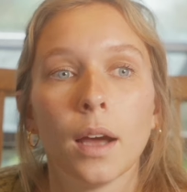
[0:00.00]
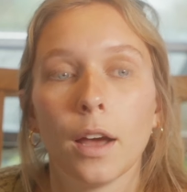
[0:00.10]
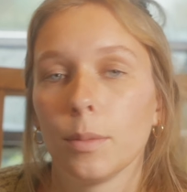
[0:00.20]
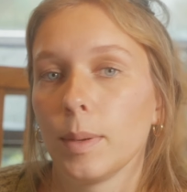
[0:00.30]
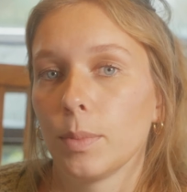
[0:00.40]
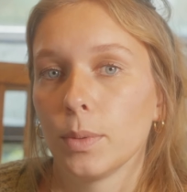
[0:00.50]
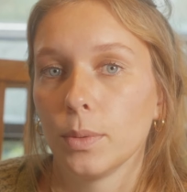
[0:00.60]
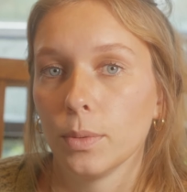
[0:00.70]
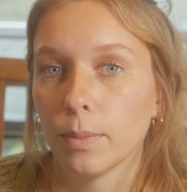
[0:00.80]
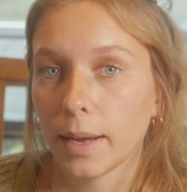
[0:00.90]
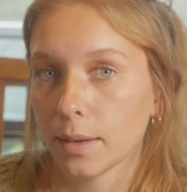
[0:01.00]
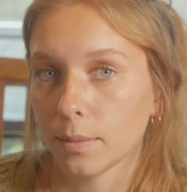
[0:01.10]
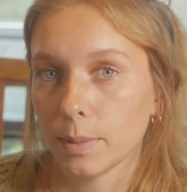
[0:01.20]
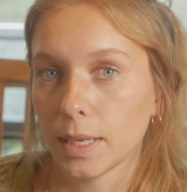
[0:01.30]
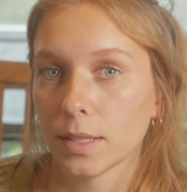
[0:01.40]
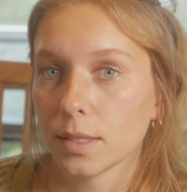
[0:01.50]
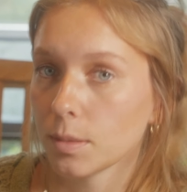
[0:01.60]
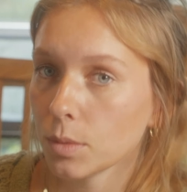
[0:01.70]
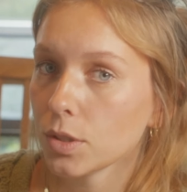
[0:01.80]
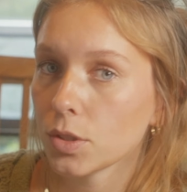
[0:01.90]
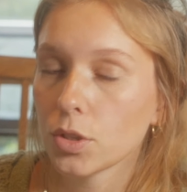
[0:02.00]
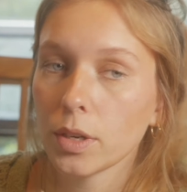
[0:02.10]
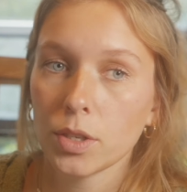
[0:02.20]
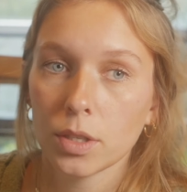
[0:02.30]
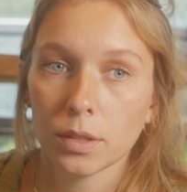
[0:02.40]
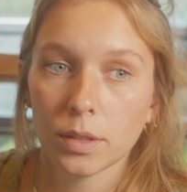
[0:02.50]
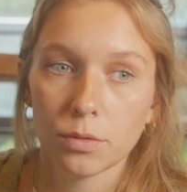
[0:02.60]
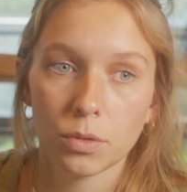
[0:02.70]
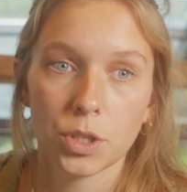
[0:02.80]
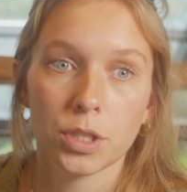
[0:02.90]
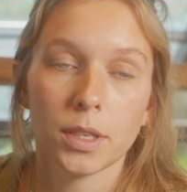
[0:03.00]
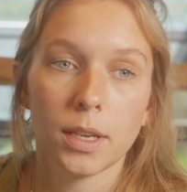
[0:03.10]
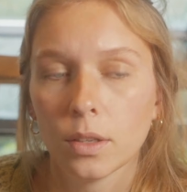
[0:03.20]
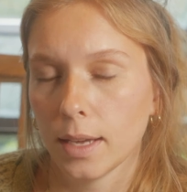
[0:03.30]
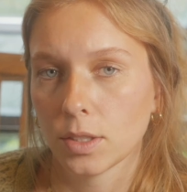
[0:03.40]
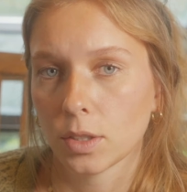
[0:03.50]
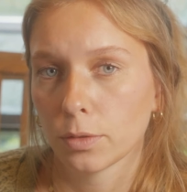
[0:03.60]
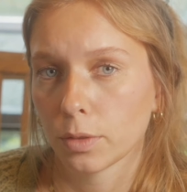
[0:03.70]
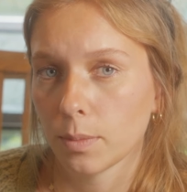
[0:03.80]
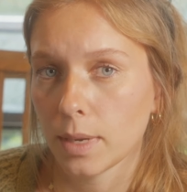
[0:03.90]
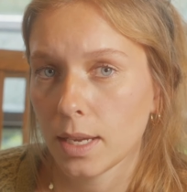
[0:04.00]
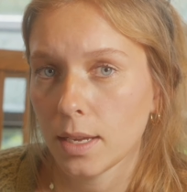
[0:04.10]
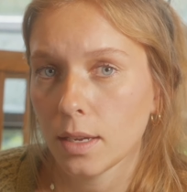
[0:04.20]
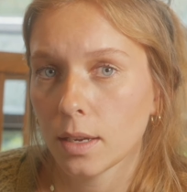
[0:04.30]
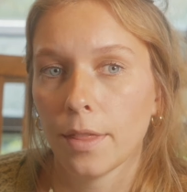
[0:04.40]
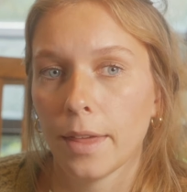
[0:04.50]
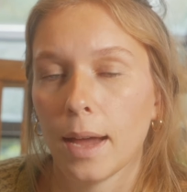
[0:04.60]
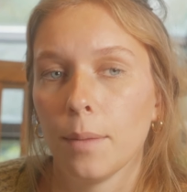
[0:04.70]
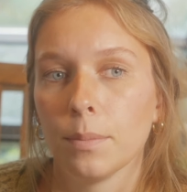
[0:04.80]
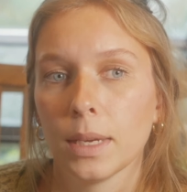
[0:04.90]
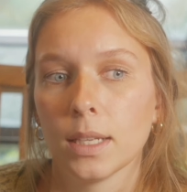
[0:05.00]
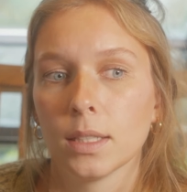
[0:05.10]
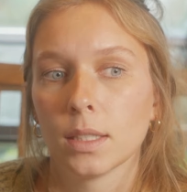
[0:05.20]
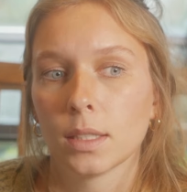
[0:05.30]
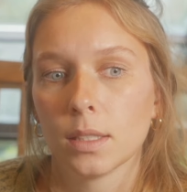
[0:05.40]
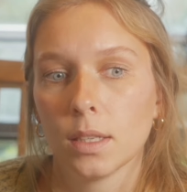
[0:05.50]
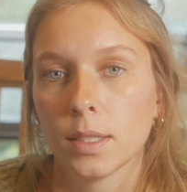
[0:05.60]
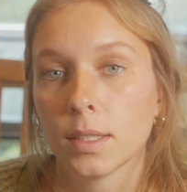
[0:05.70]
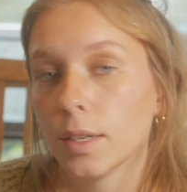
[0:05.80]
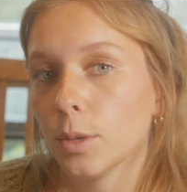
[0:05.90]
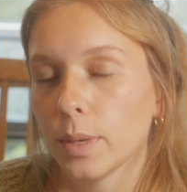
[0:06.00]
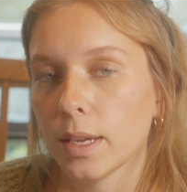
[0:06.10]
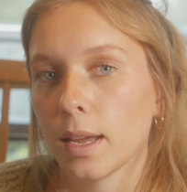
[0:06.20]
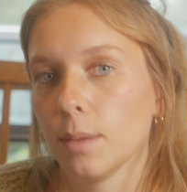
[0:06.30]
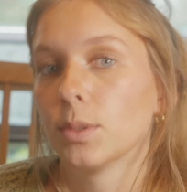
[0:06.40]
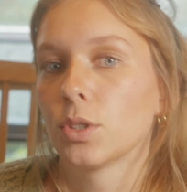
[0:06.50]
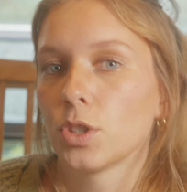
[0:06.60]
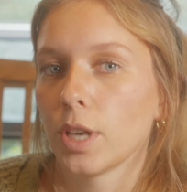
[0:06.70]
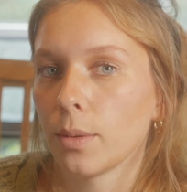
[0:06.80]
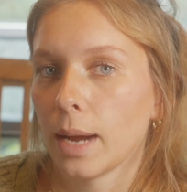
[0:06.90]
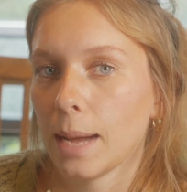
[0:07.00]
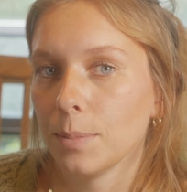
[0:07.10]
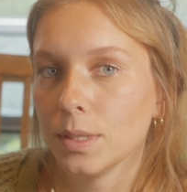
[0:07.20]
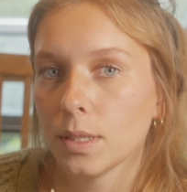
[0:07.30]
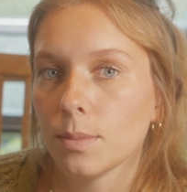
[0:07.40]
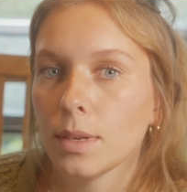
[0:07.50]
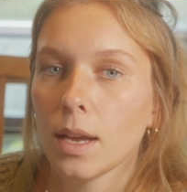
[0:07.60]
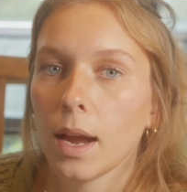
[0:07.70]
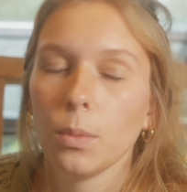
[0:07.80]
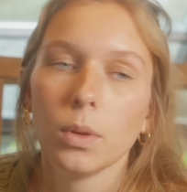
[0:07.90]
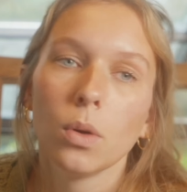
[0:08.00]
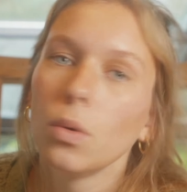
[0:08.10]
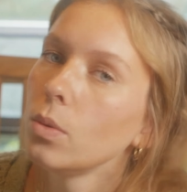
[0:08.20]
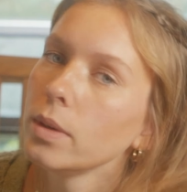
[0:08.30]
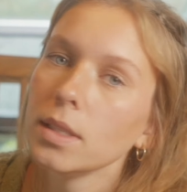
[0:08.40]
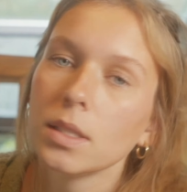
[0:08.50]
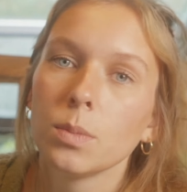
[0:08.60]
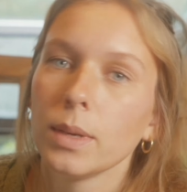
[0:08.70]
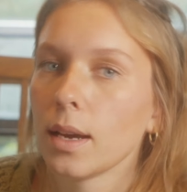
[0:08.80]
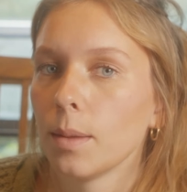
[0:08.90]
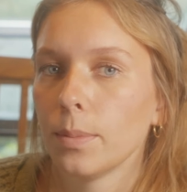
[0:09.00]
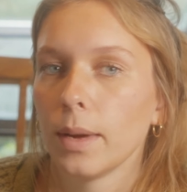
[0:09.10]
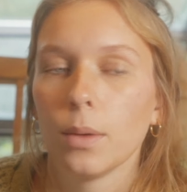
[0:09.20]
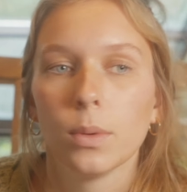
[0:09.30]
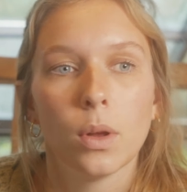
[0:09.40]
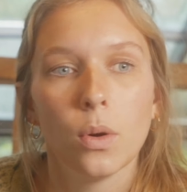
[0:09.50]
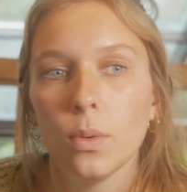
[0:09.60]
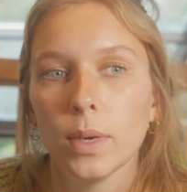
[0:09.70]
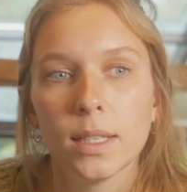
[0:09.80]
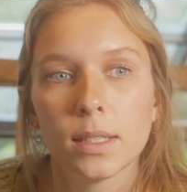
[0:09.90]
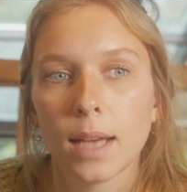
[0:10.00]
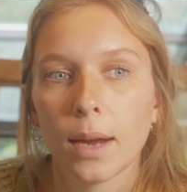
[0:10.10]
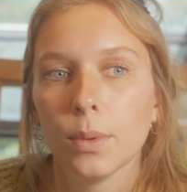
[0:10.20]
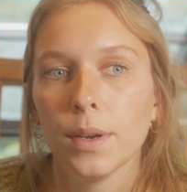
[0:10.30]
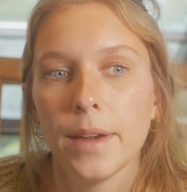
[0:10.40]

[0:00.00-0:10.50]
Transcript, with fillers: other people who might be in a similar situation, unfortunately. And so for me, that means still being able to share what happened to me. I will always speak up. I will always, I will